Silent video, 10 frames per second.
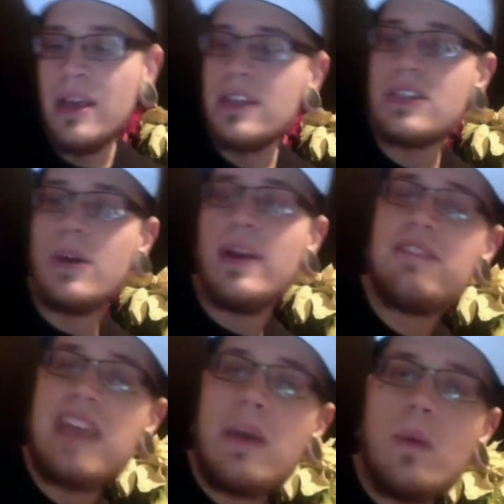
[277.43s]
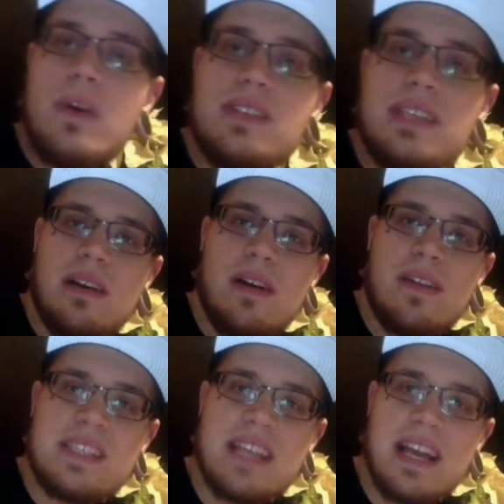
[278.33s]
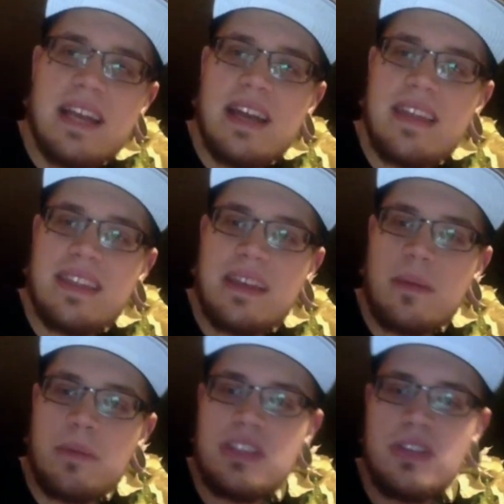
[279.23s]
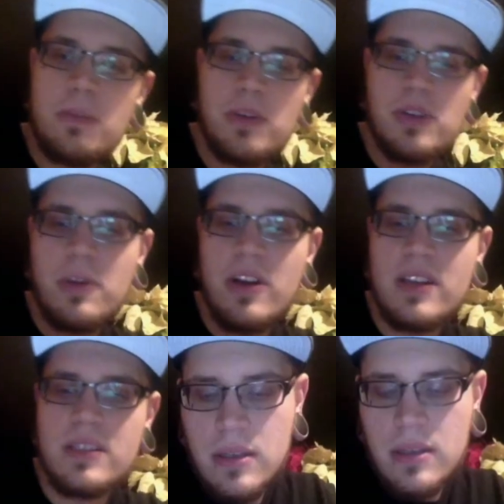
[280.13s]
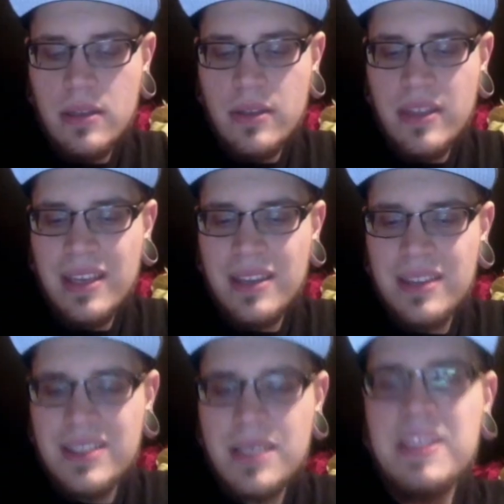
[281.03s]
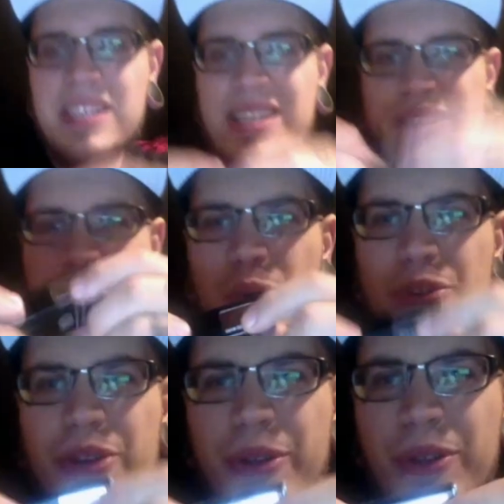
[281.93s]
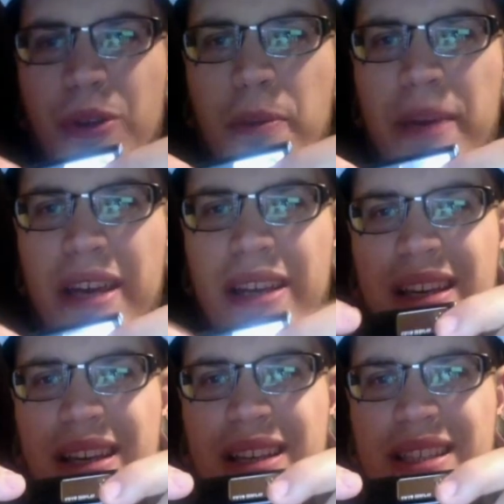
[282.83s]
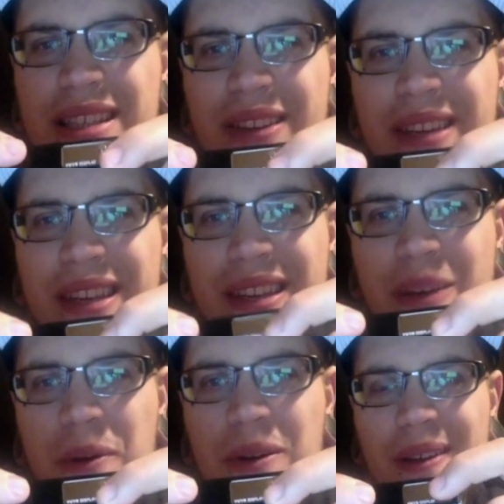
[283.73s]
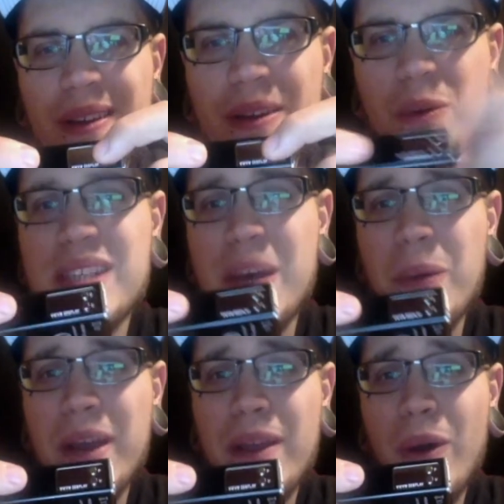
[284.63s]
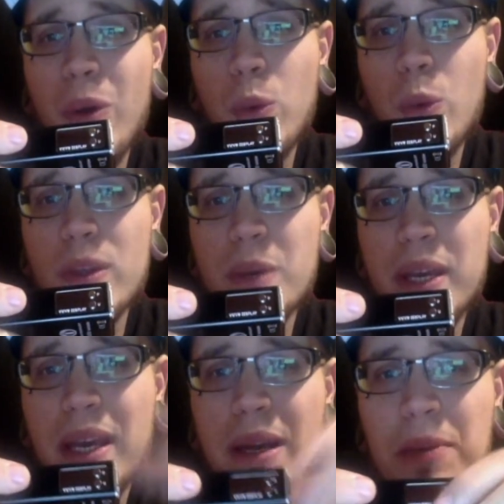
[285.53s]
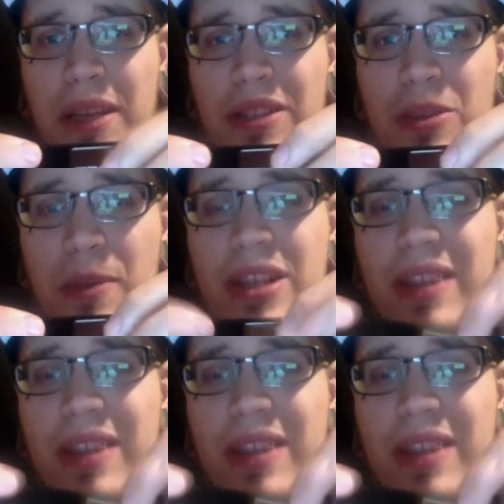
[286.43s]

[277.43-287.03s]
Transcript: So if that was on the side, I think that would be super duper awesome. Another thing, some of these controls are a little bit silly, and it was that way on the old one, so I can't complain too much.